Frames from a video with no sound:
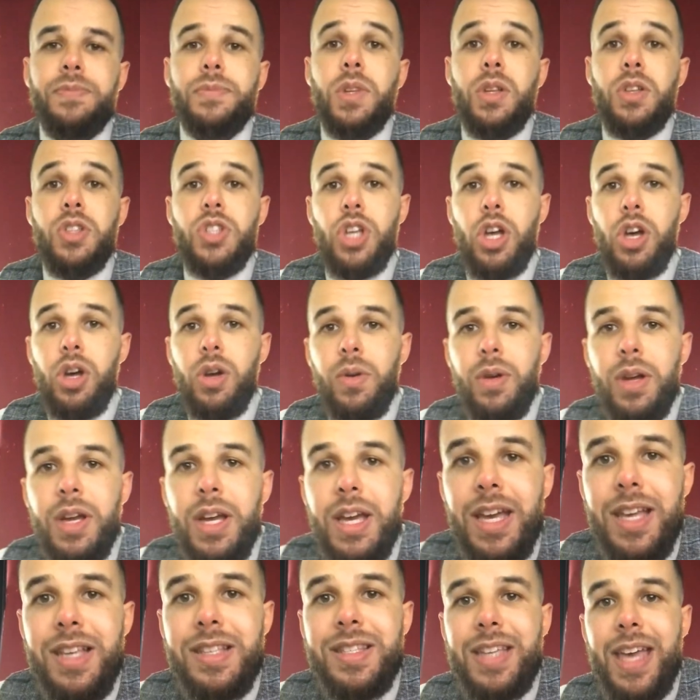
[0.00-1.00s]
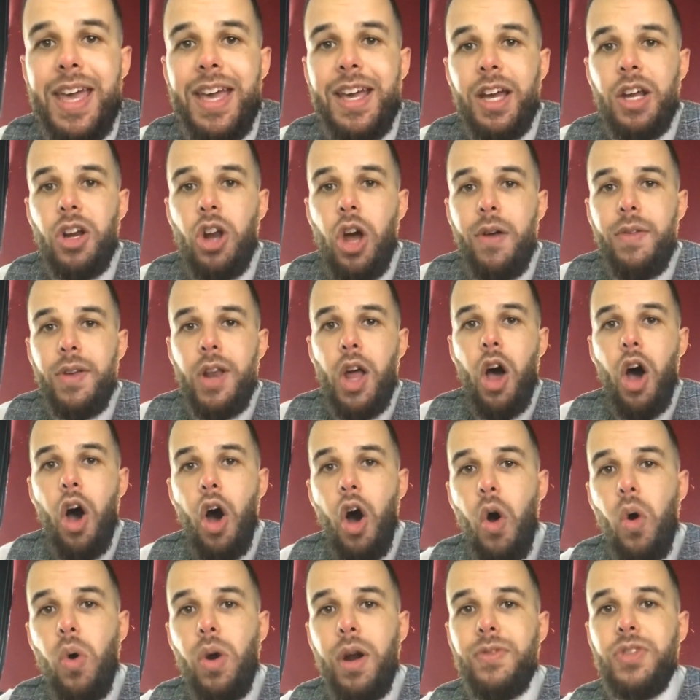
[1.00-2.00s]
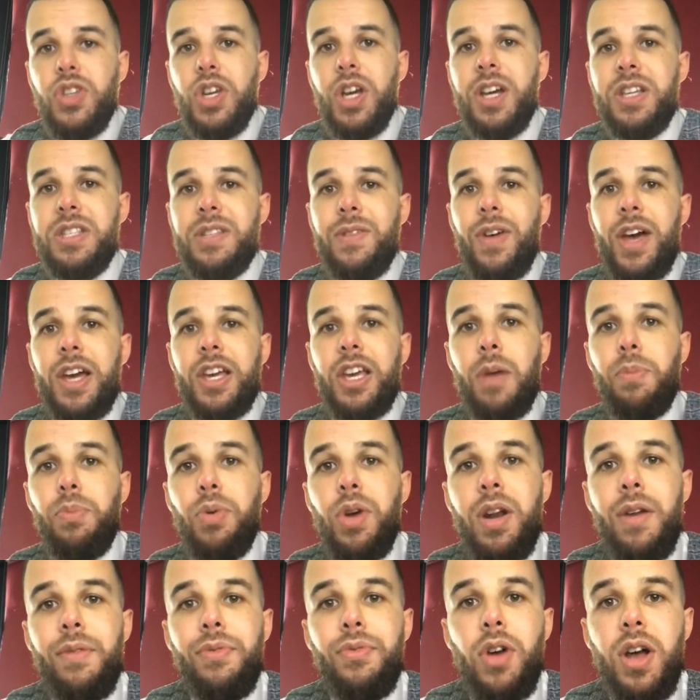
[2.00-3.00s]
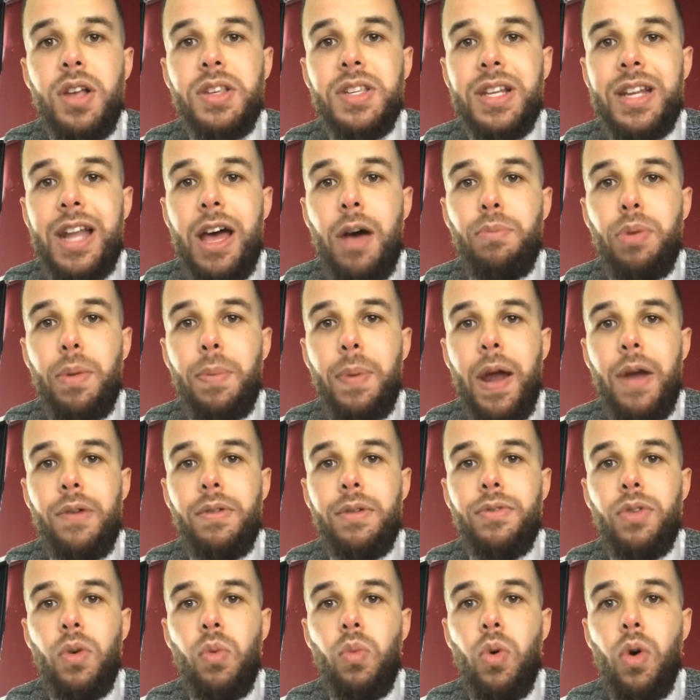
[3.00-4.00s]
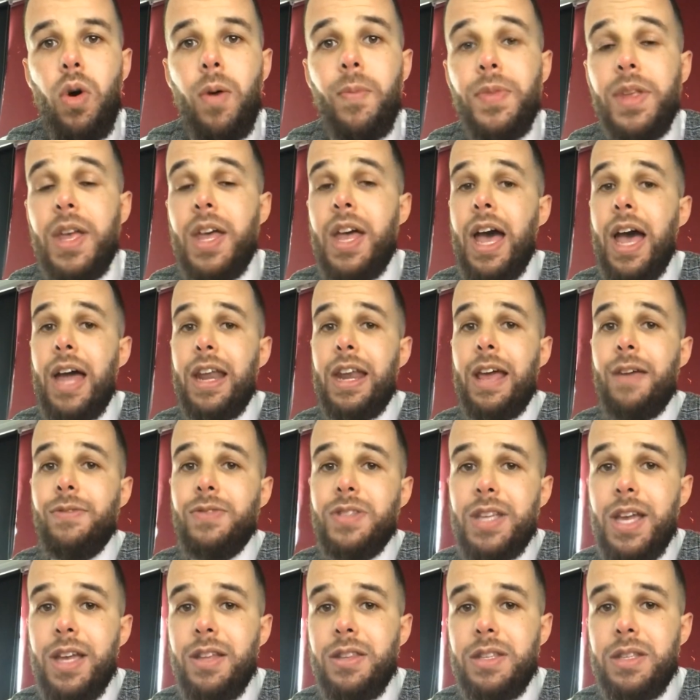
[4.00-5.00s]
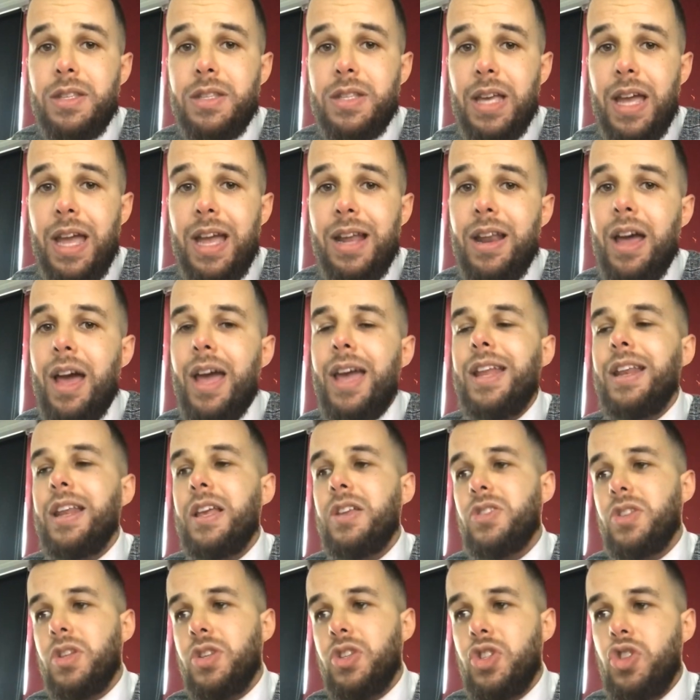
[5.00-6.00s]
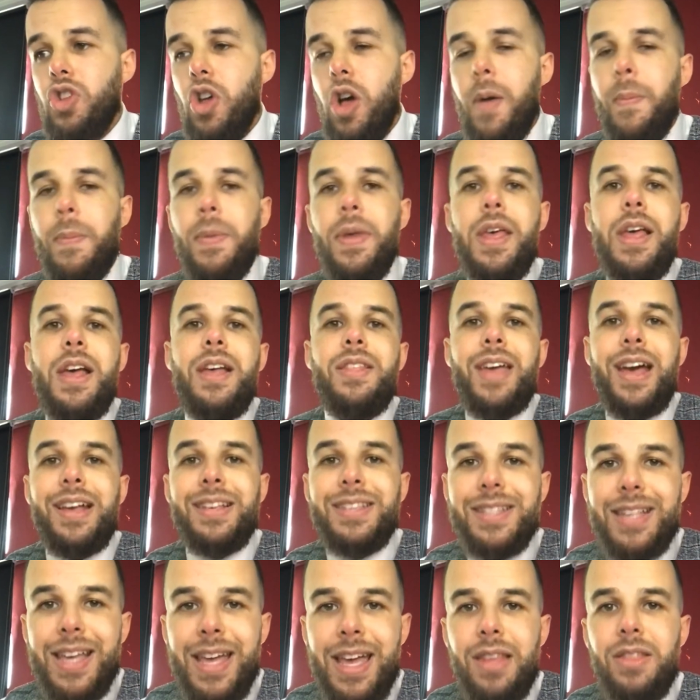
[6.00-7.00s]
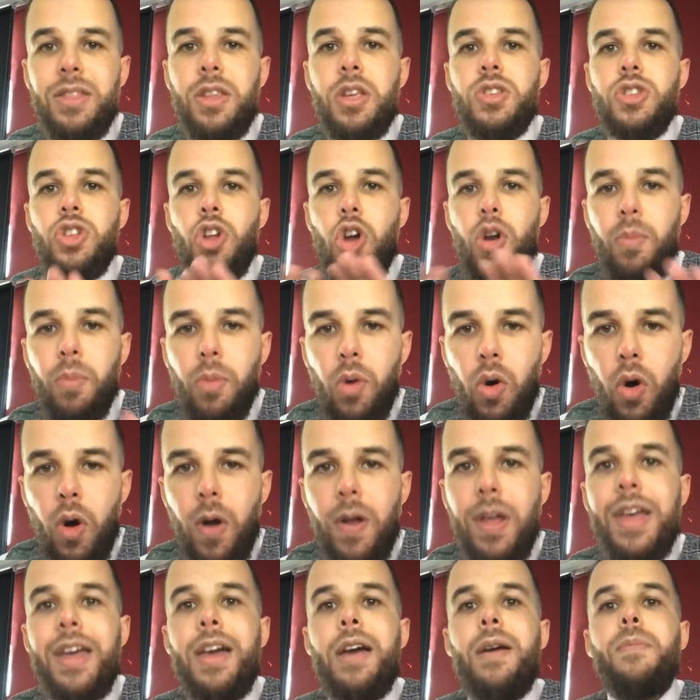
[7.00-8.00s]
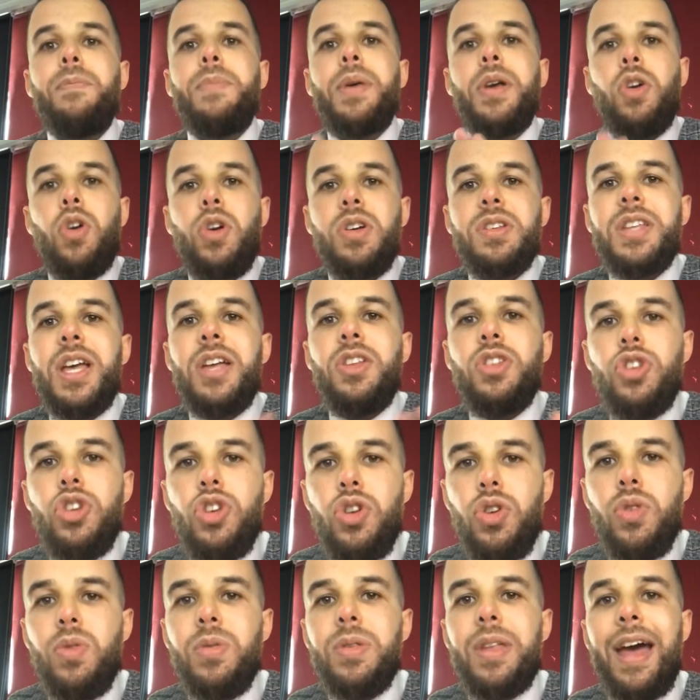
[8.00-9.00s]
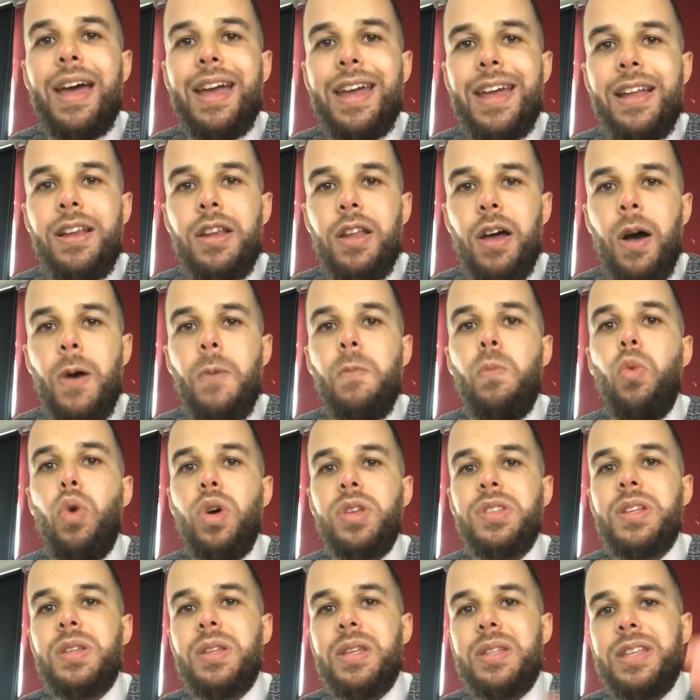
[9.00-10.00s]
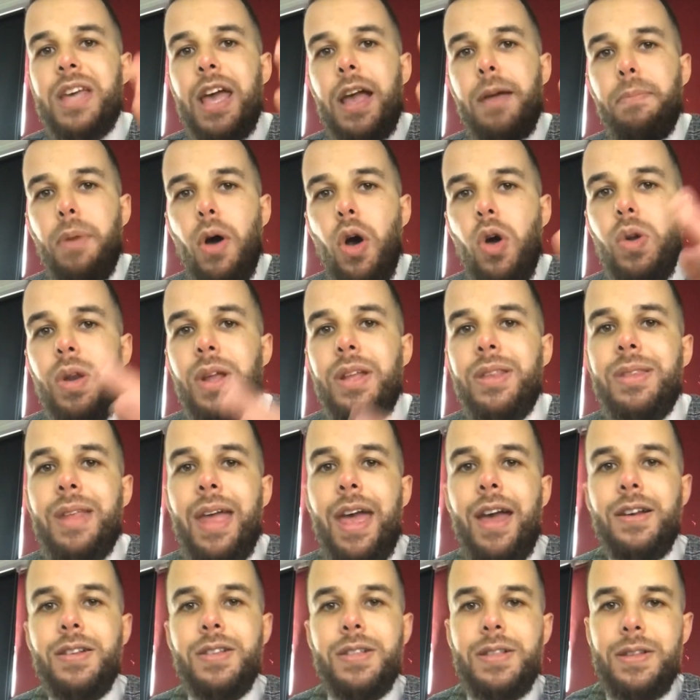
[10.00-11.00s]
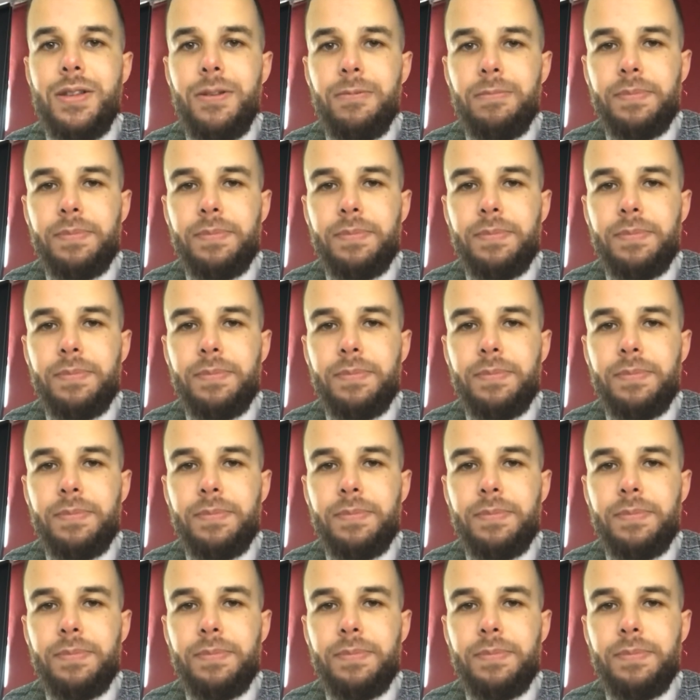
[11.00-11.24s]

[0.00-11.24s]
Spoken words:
So he's taken over the whole of Czechoslovakia. Britain and France are now preparing for war. And they've said to Hitler he needs to stop. That's it. There's no more. Because they knew that Hitler wanted to take Poland next.